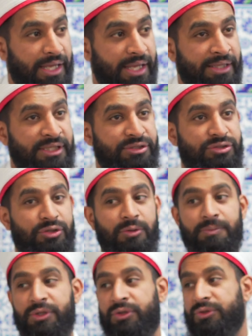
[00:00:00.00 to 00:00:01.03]
that's
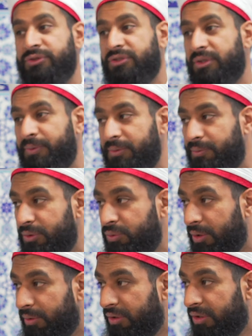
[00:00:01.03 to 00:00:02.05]
not because the people who
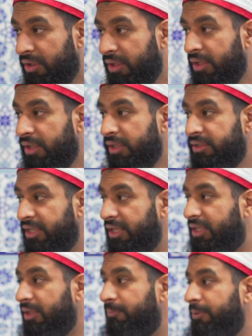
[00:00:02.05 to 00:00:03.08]
are
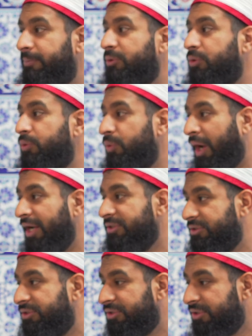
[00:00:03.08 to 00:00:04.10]
taking people to do
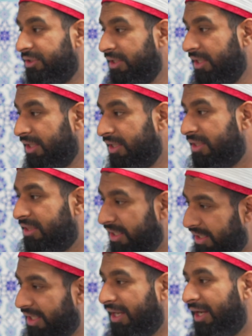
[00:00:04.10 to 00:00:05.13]
Hajj,
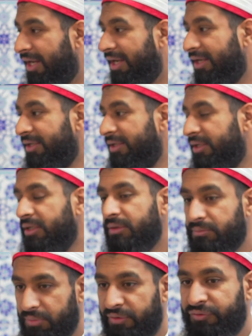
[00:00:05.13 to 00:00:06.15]
they are,
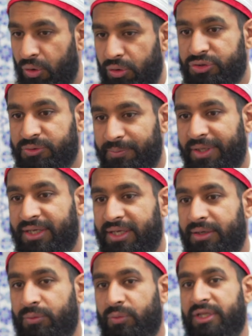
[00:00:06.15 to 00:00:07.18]
of course,
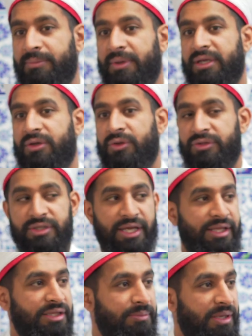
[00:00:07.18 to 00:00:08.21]
making what they make on
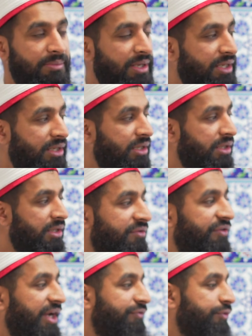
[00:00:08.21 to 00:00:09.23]
there. They may make
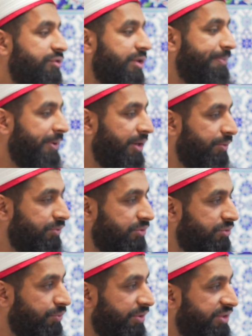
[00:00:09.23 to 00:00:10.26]

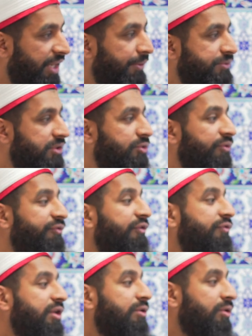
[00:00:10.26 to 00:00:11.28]
£500 to 1,000 to
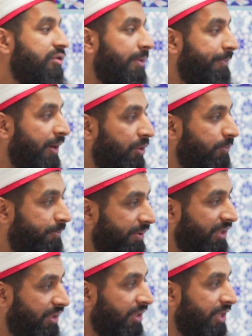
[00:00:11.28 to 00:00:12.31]

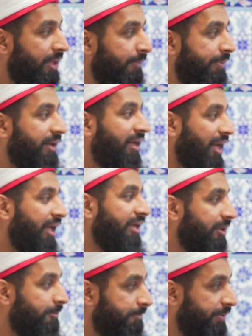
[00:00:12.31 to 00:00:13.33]
£1,500 per
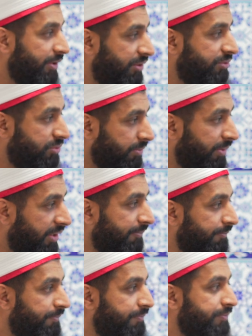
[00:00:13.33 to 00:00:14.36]
client, per customer.
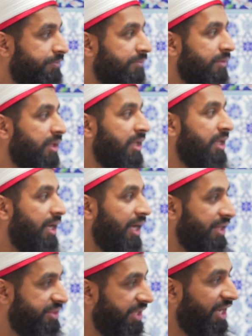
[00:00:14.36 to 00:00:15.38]

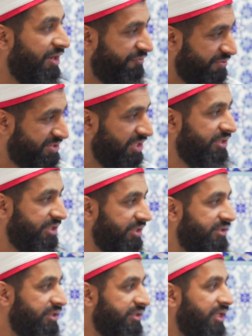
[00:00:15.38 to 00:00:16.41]
And they are
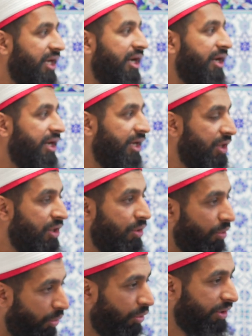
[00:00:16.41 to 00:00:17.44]
facilitating, they are
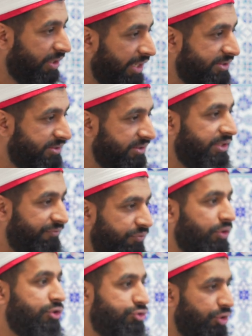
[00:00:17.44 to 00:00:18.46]
organizing, they've
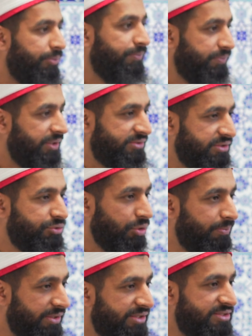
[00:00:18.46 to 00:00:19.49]
got a job. That's a
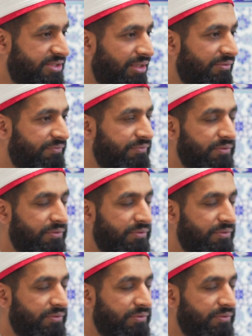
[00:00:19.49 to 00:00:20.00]
job in itself.